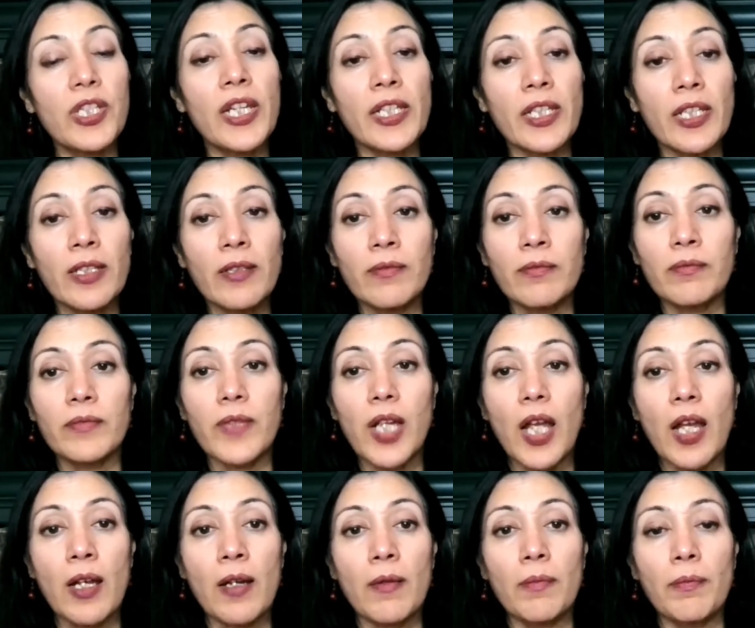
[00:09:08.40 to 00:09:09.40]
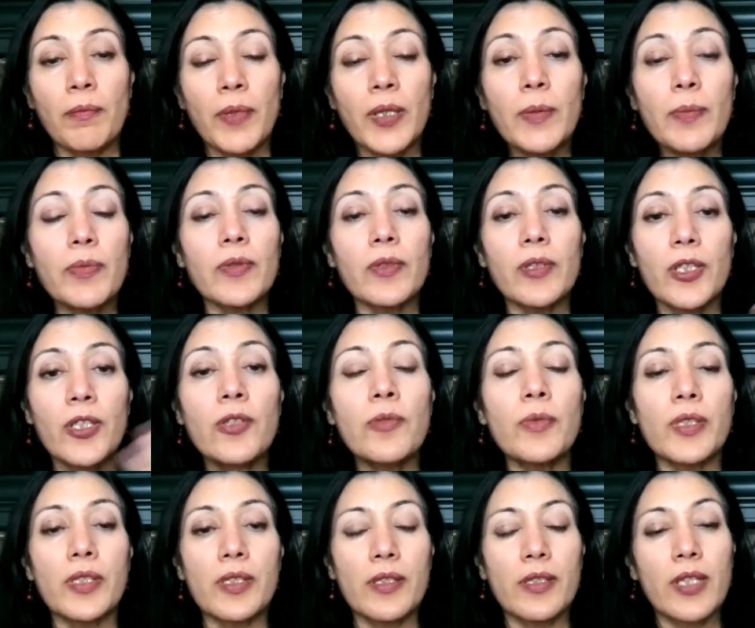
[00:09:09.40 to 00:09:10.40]
taking people,
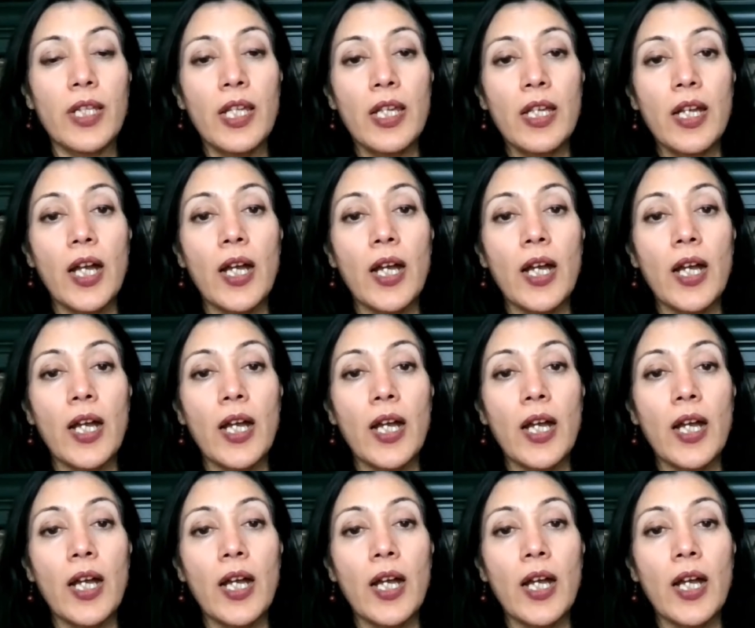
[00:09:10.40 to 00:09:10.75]
humans,